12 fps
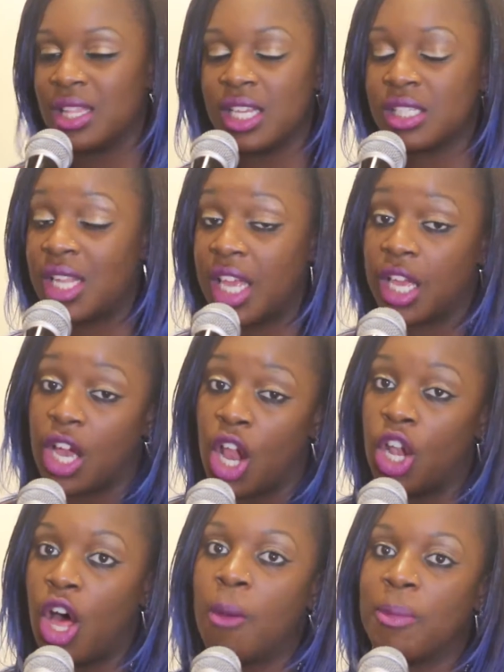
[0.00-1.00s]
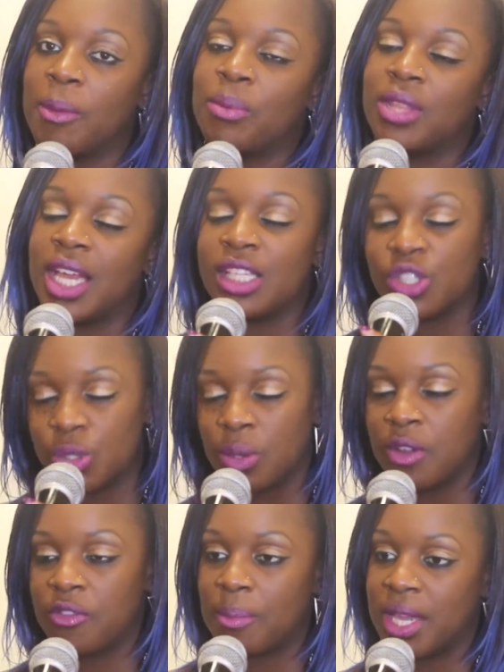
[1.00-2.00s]
and there's like a lot of people that is
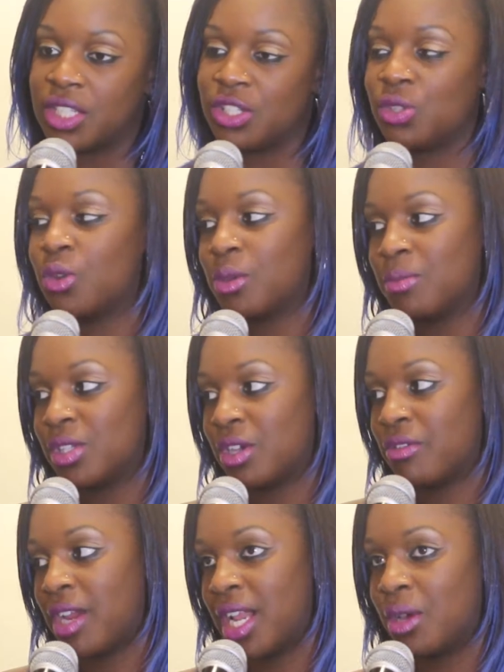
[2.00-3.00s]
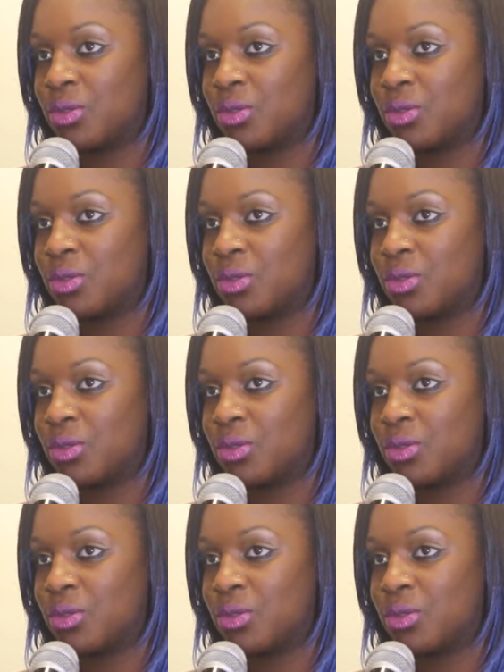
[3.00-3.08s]
doing it for Bajan soca music